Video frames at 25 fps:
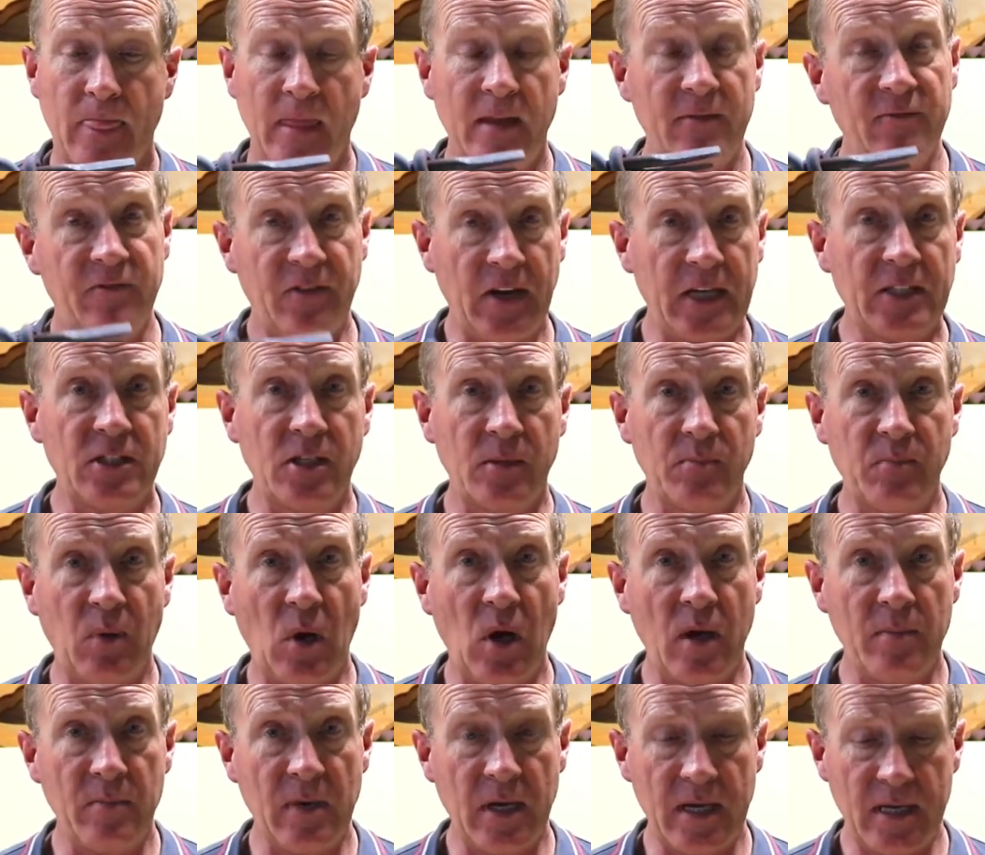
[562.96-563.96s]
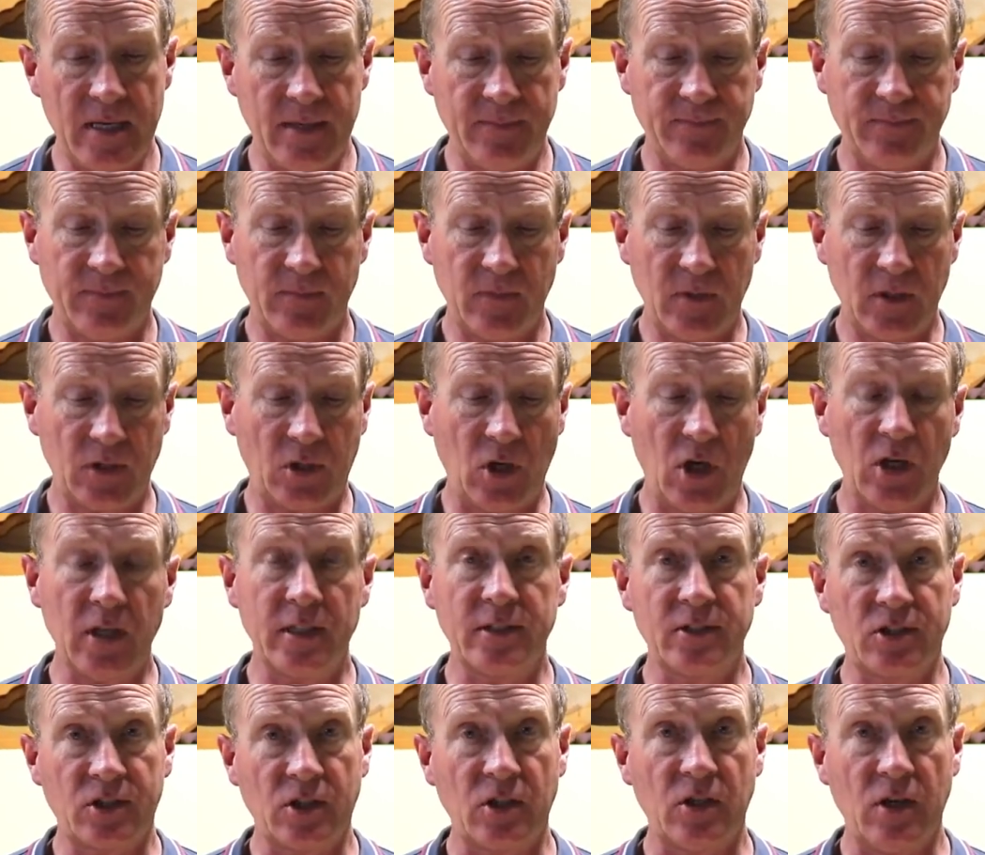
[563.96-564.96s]
invented by me, the
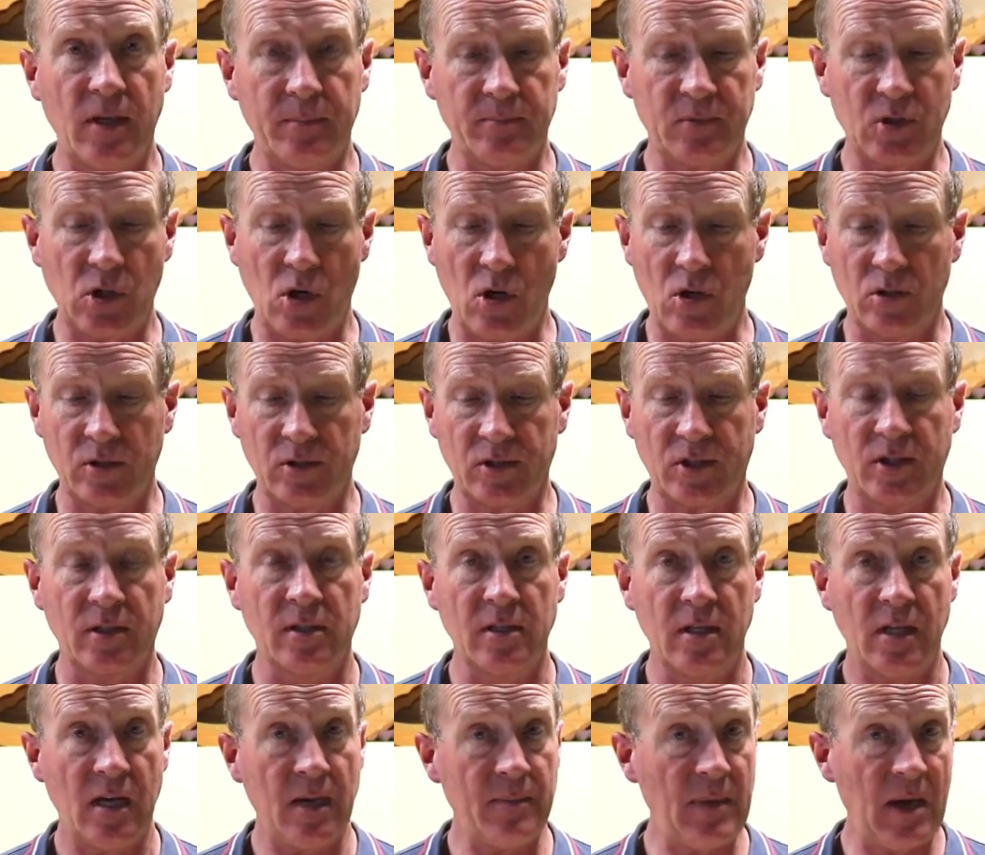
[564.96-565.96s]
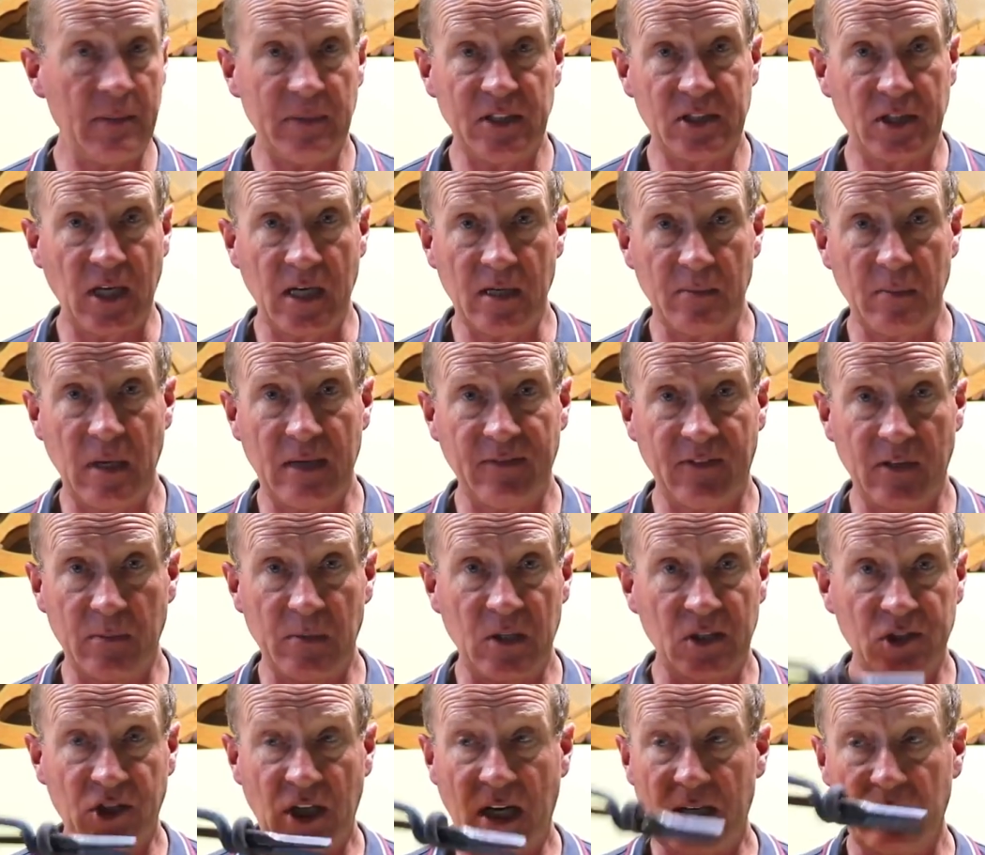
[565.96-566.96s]
Collins type tongs. I'll maybe send them over to
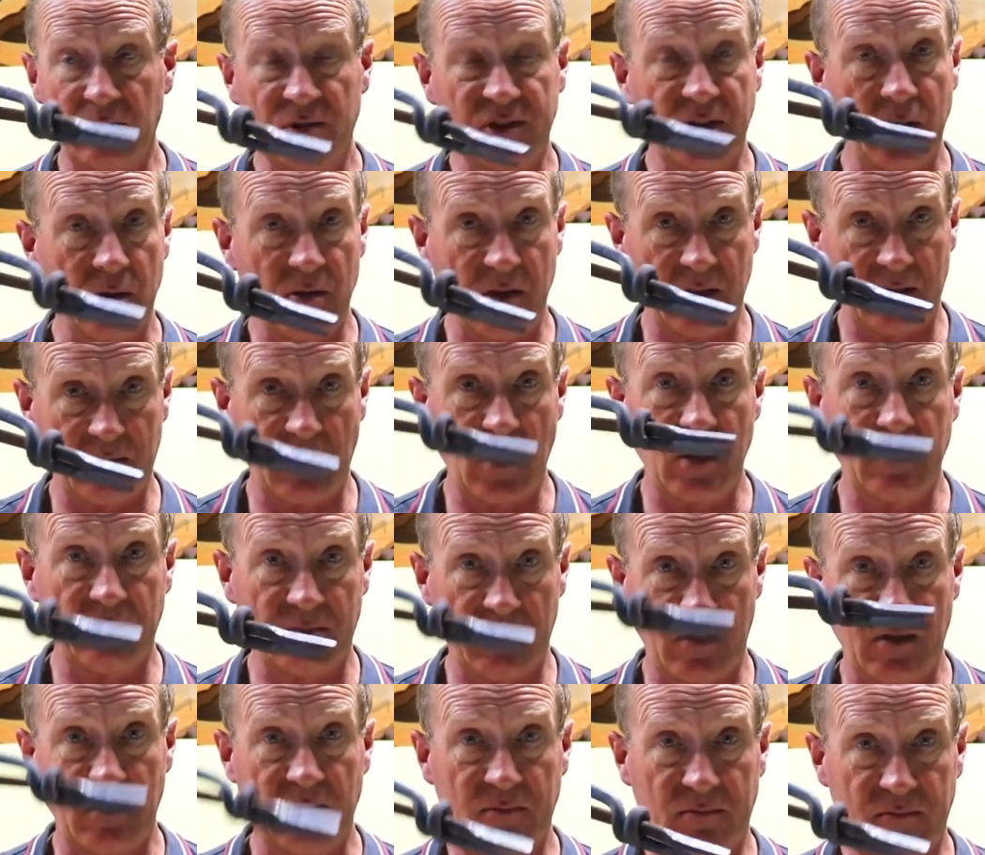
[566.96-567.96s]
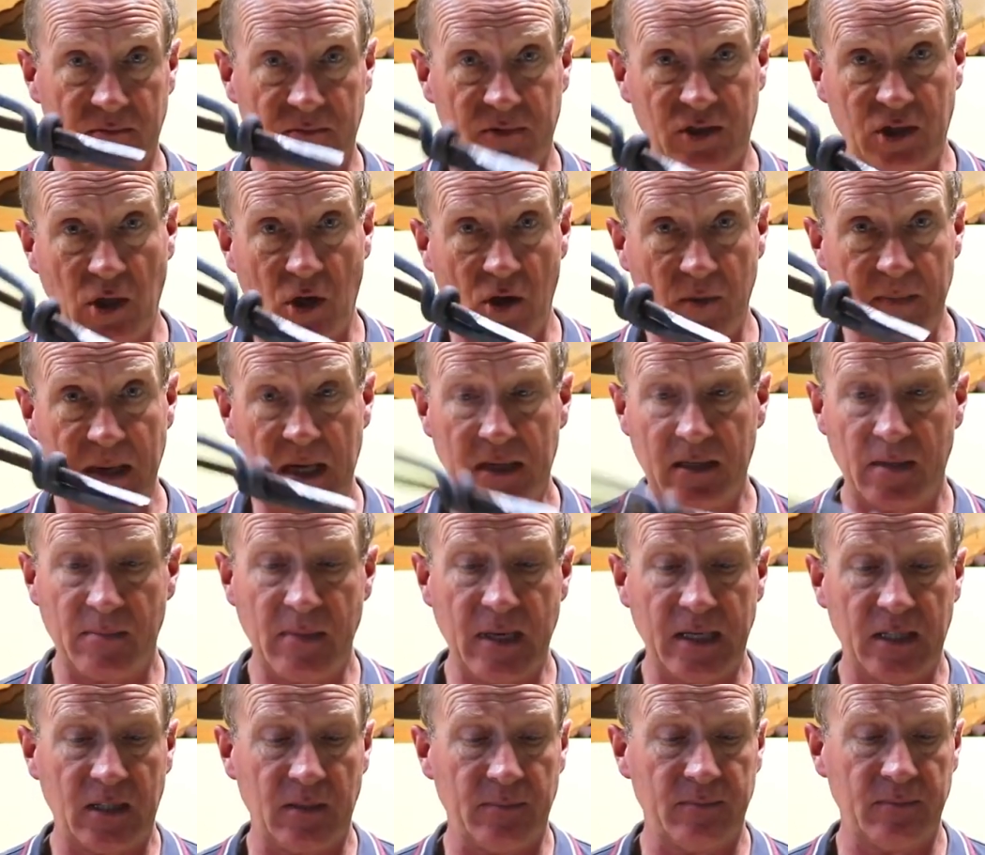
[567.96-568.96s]
my channel so I'll show them how to
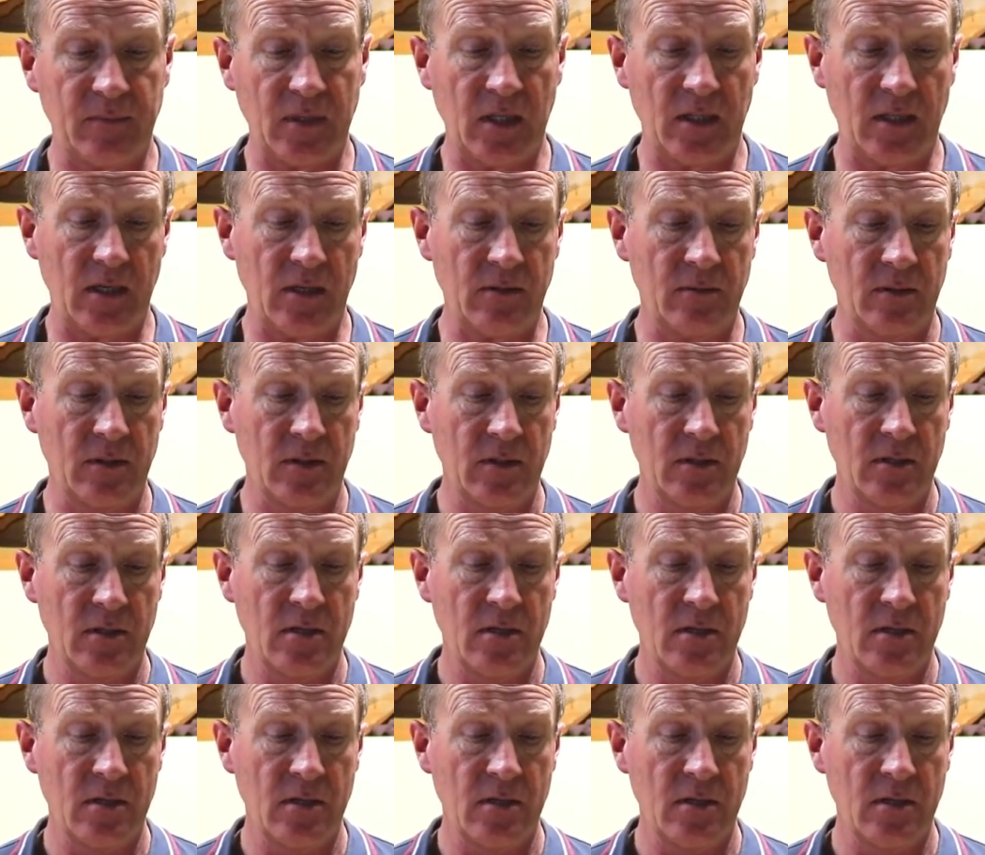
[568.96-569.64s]
make them, you know.